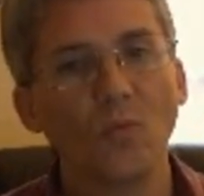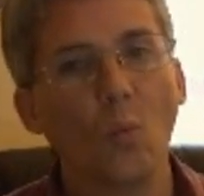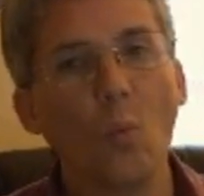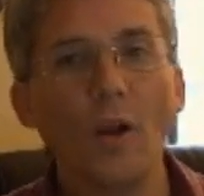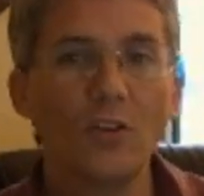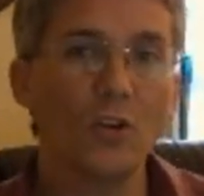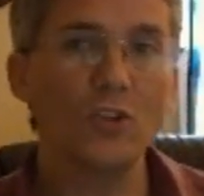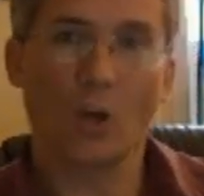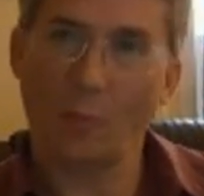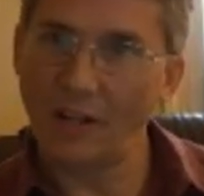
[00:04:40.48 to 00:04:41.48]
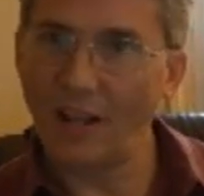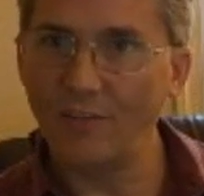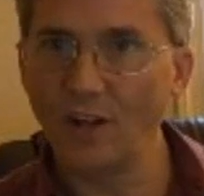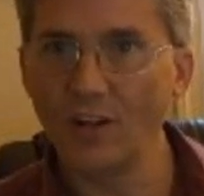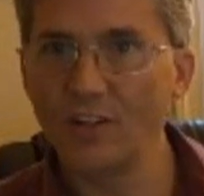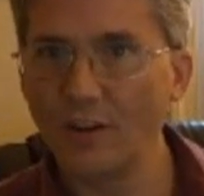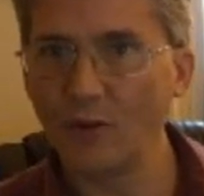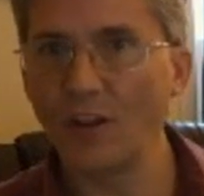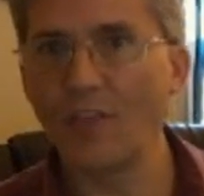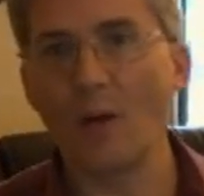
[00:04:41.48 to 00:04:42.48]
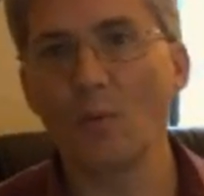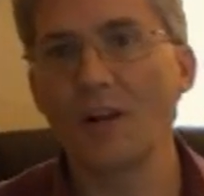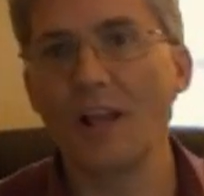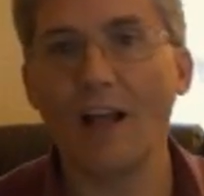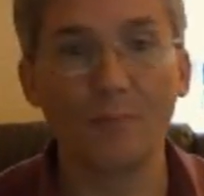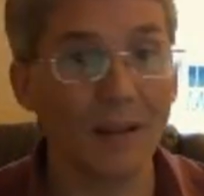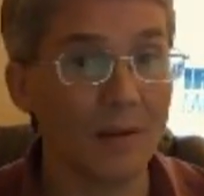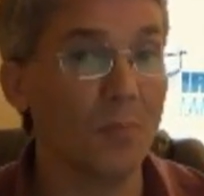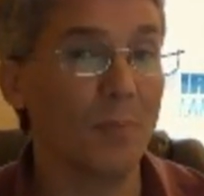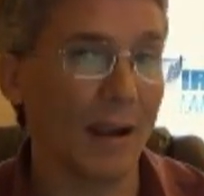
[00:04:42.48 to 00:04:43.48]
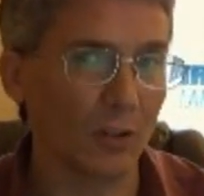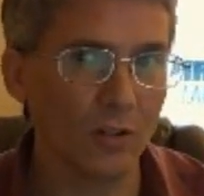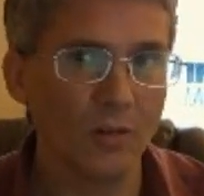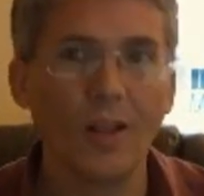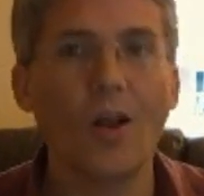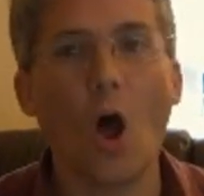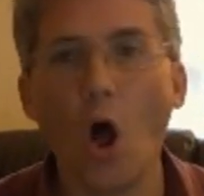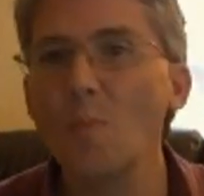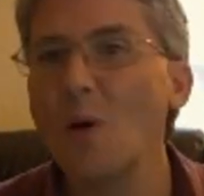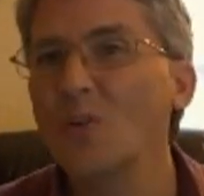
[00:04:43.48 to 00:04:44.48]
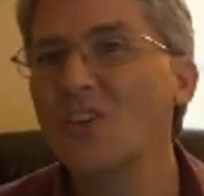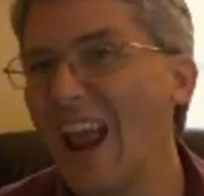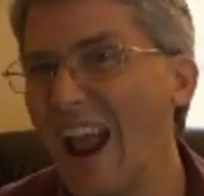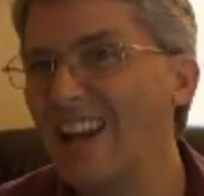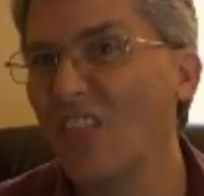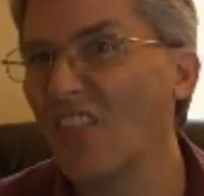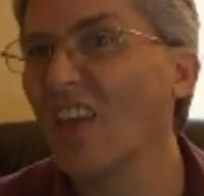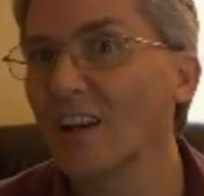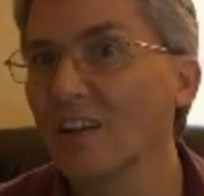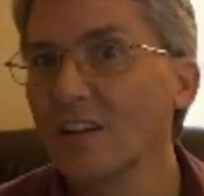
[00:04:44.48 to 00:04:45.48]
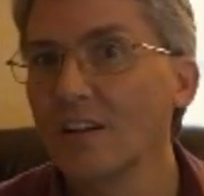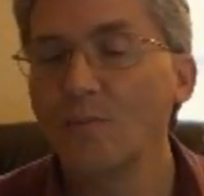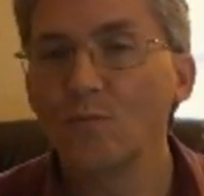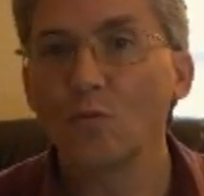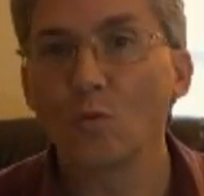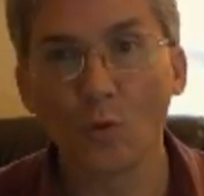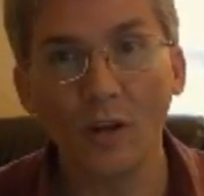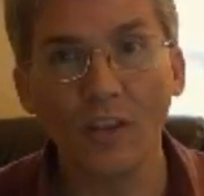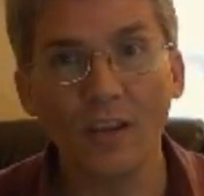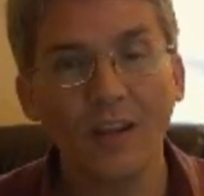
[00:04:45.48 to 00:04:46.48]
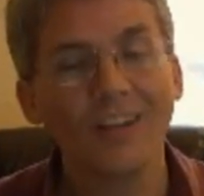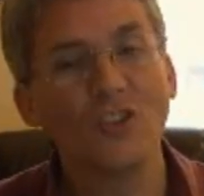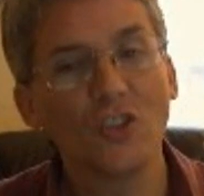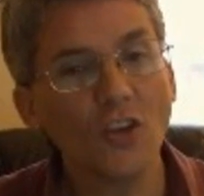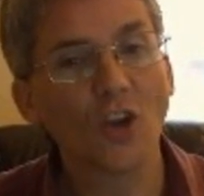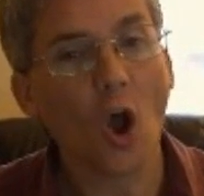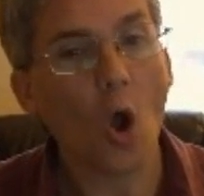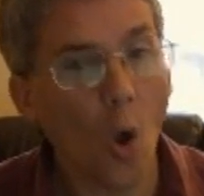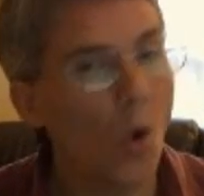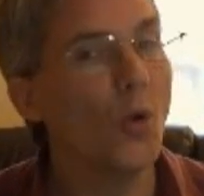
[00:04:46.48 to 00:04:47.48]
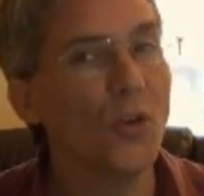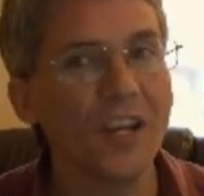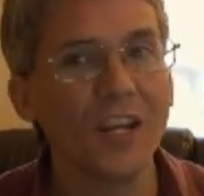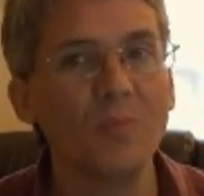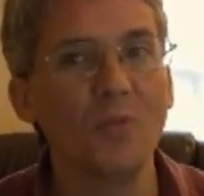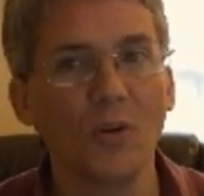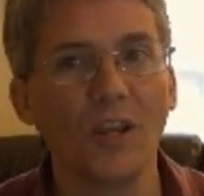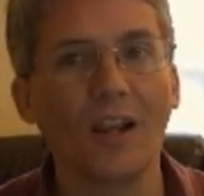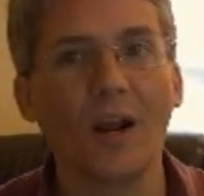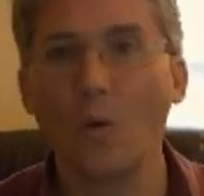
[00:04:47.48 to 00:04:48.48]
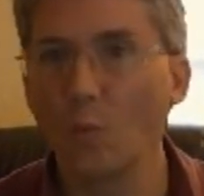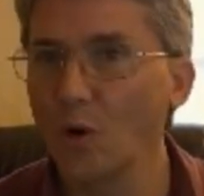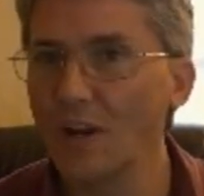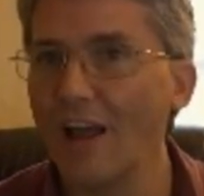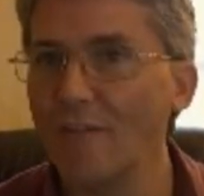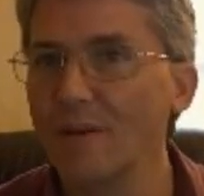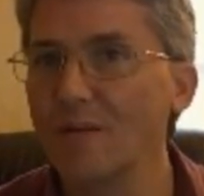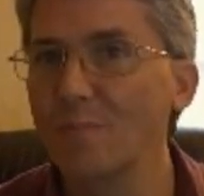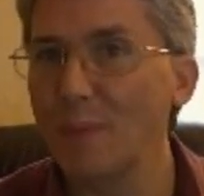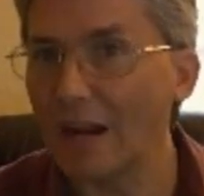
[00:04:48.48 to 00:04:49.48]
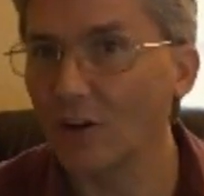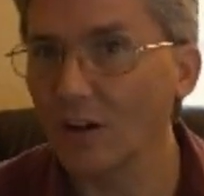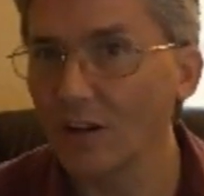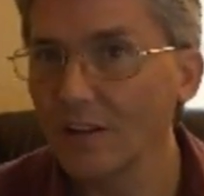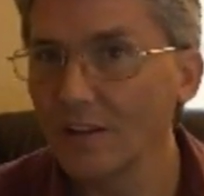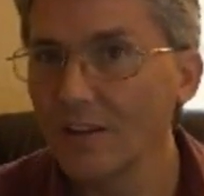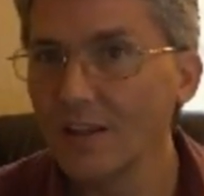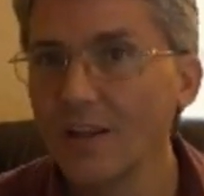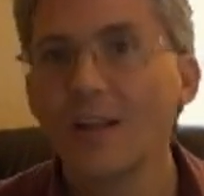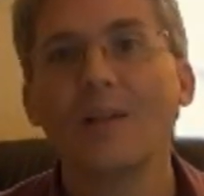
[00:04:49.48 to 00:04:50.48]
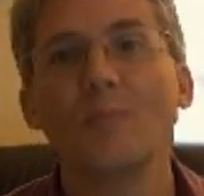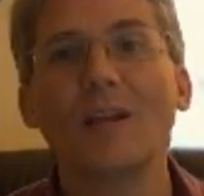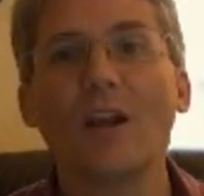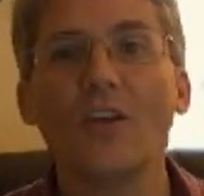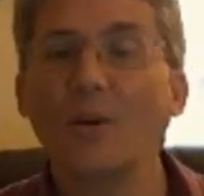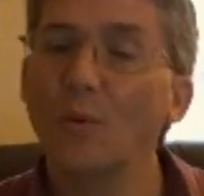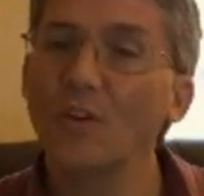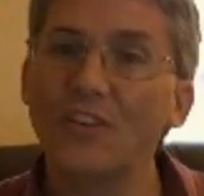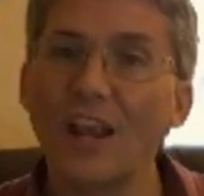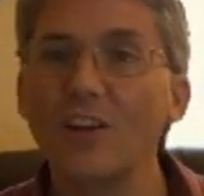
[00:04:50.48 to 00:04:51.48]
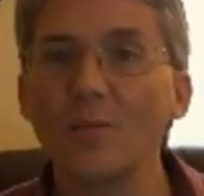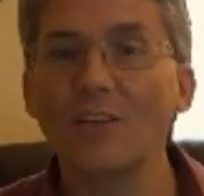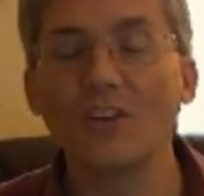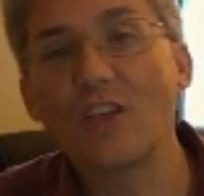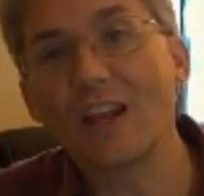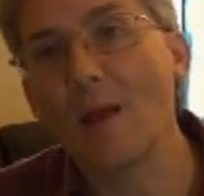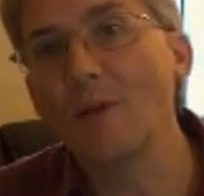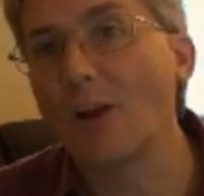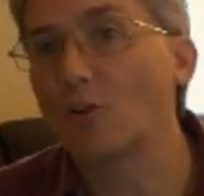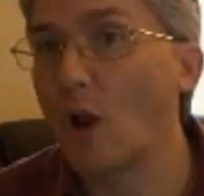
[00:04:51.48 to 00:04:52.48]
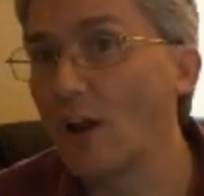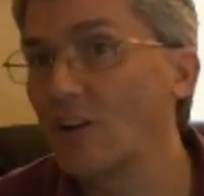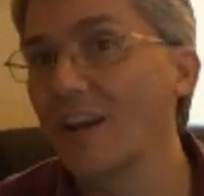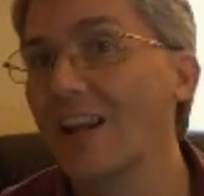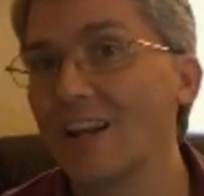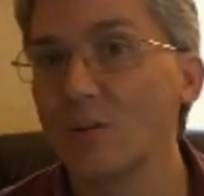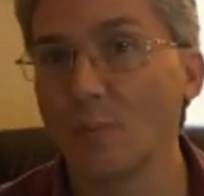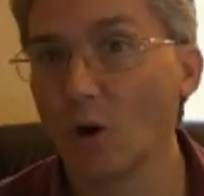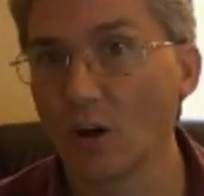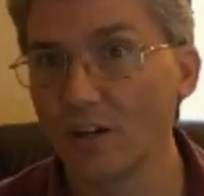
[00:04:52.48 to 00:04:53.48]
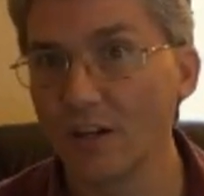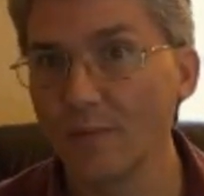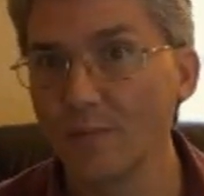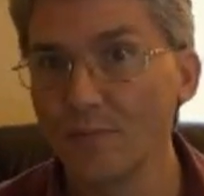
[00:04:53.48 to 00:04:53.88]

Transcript: What could Germany have done differently that would have been better? Almost anything. Really, just holding in Munich would have been better because it would send the message that I'm not trying to get into Burgundy.